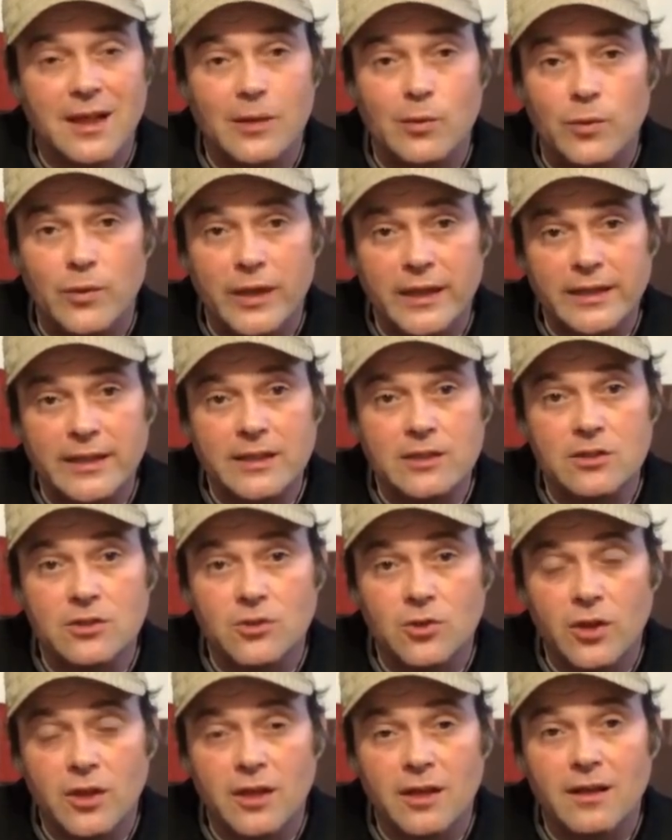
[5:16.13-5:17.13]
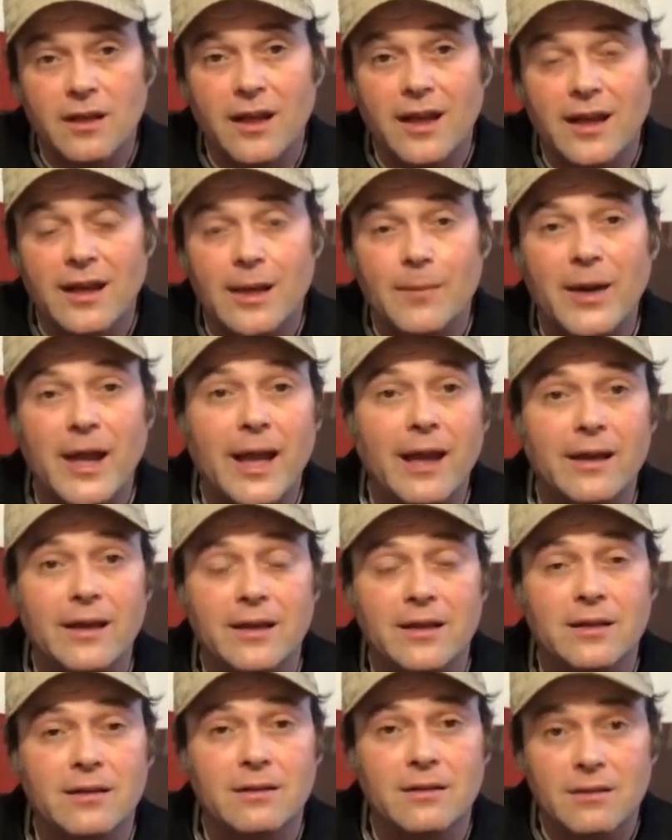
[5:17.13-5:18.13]
I really enjoyed it, and I'm
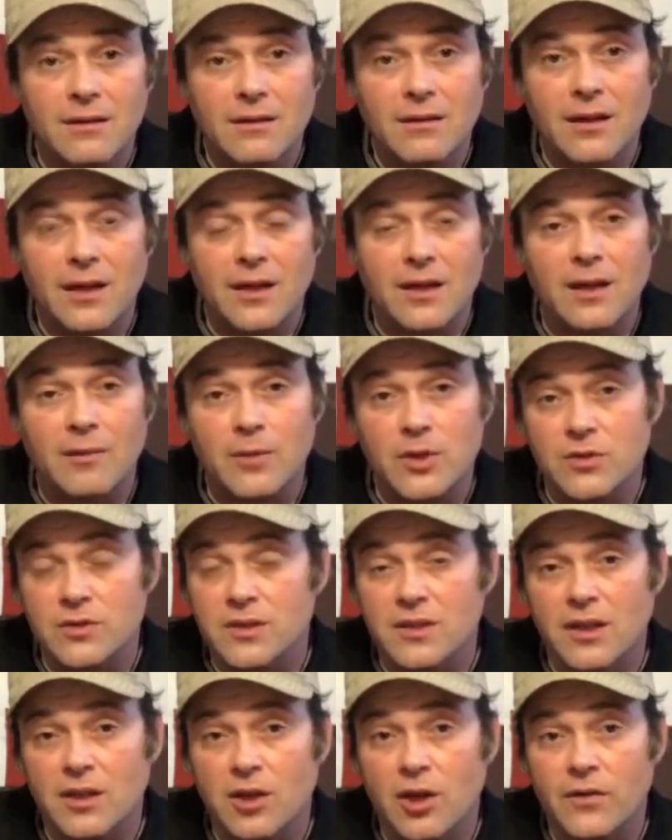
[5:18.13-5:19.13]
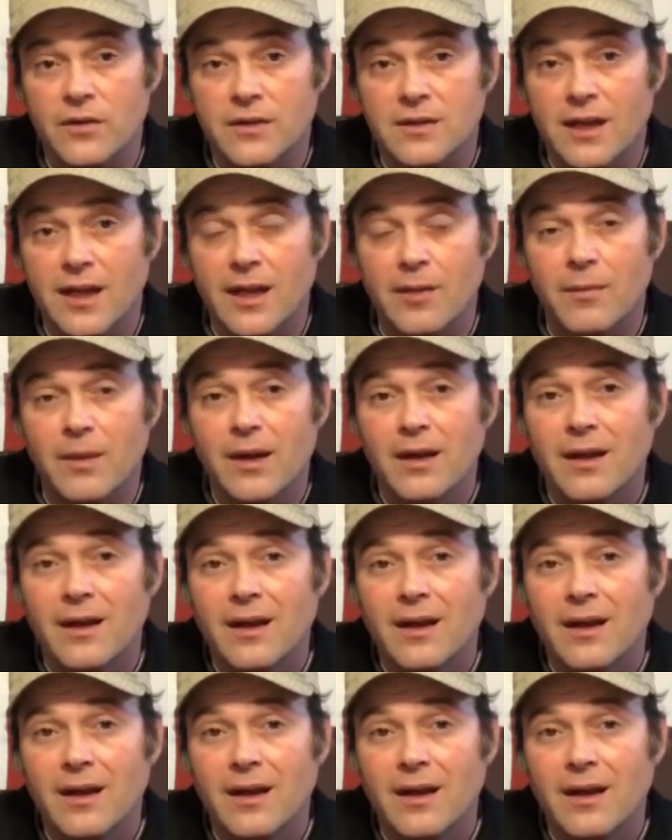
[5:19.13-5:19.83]
adding it, and I'm using it all the time.